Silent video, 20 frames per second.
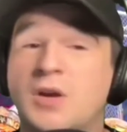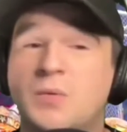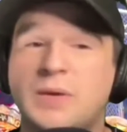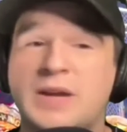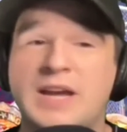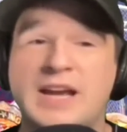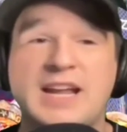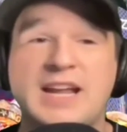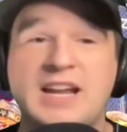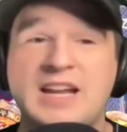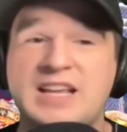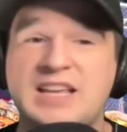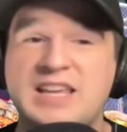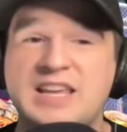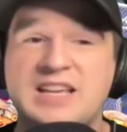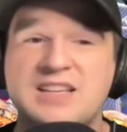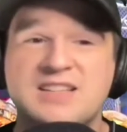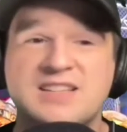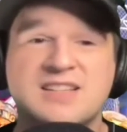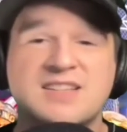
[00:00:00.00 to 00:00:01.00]
We had Eddie
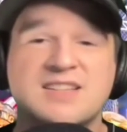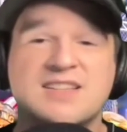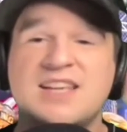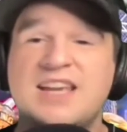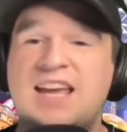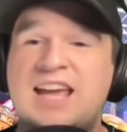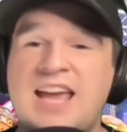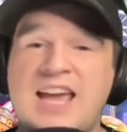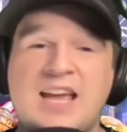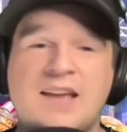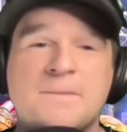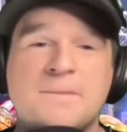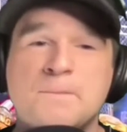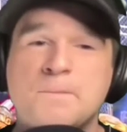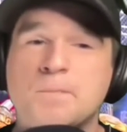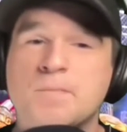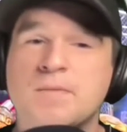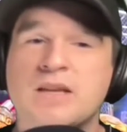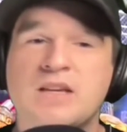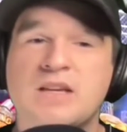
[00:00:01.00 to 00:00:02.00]
Kingston say, "Hey,
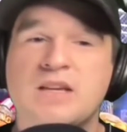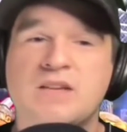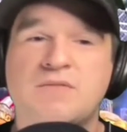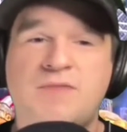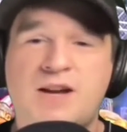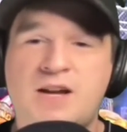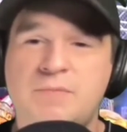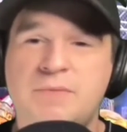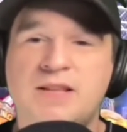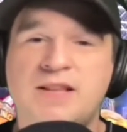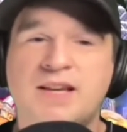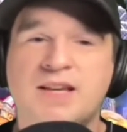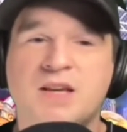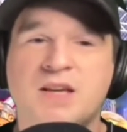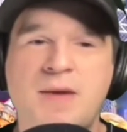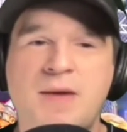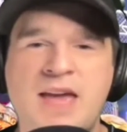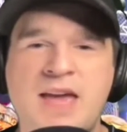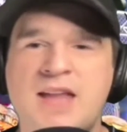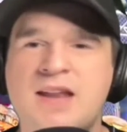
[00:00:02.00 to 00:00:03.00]
you fought me like a
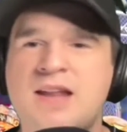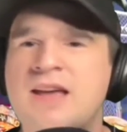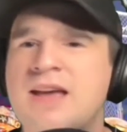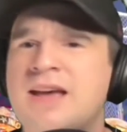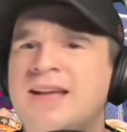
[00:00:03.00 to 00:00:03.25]
man